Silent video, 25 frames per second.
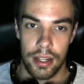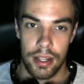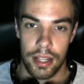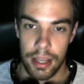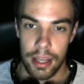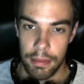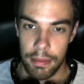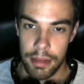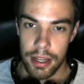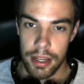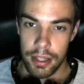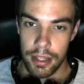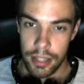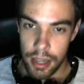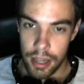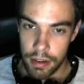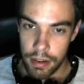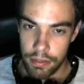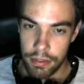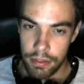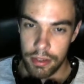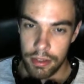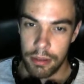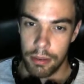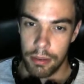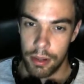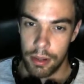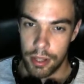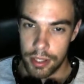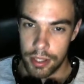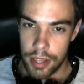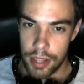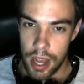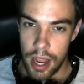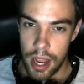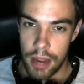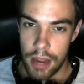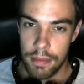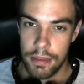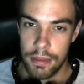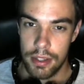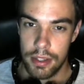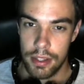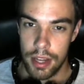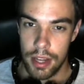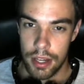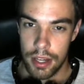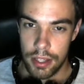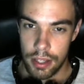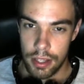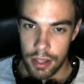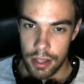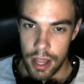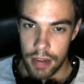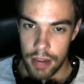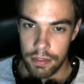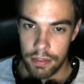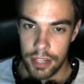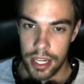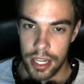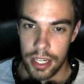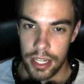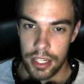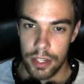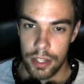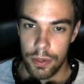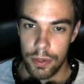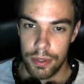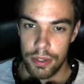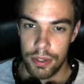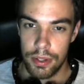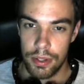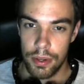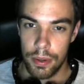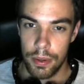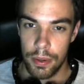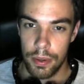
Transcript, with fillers: be uncomfortable at times. It takes a lot of getting used to.